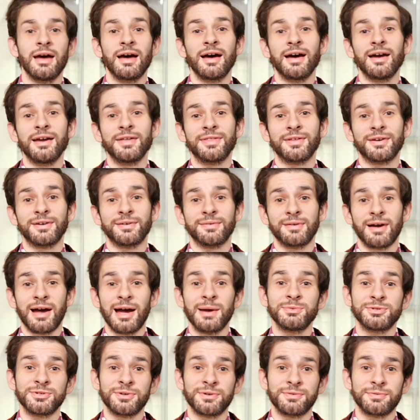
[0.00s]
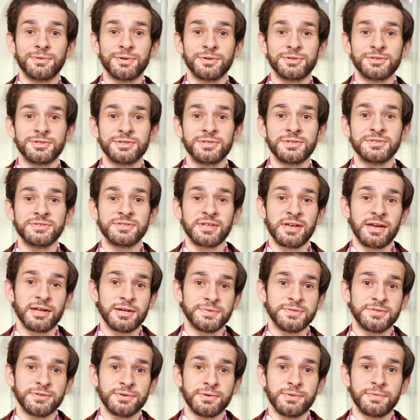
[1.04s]
Hi there, I'm John Rogers, the Head
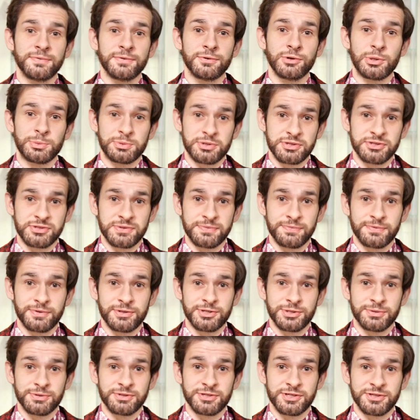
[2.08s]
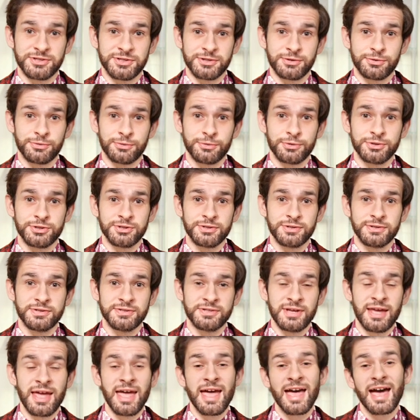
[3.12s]
of Silver and Objects of Virtue at Chiswick Auctions,